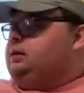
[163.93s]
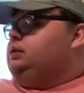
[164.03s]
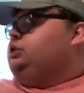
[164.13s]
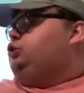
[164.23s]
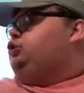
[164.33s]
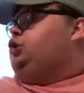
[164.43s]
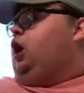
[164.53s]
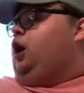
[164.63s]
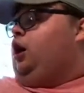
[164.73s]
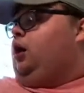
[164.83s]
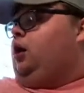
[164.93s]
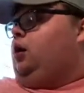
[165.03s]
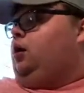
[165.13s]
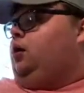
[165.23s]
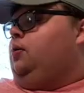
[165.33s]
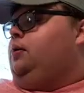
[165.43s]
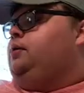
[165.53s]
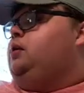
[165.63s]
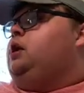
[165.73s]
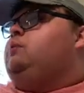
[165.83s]

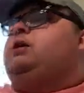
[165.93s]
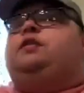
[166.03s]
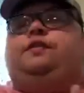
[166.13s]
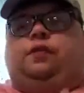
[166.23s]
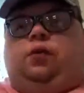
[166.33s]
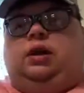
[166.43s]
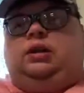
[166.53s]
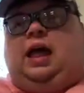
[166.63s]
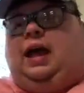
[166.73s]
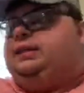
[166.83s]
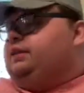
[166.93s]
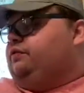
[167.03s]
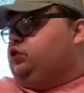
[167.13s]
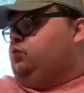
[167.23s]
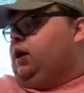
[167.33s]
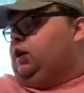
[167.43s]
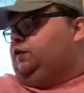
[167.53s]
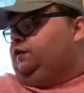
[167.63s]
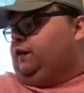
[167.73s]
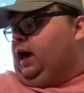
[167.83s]
So, with four lines of
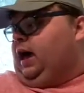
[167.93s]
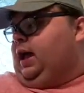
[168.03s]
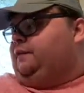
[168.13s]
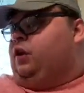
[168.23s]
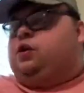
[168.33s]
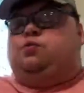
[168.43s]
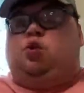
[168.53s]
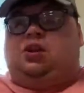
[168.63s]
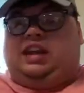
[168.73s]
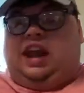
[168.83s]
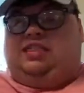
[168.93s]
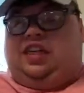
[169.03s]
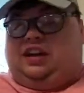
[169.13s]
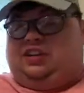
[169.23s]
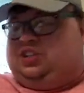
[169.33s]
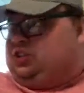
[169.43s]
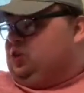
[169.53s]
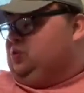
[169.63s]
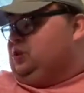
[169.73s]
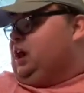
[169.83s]
25, we'll get there
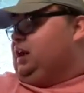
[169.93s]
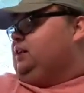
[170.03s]
soon, I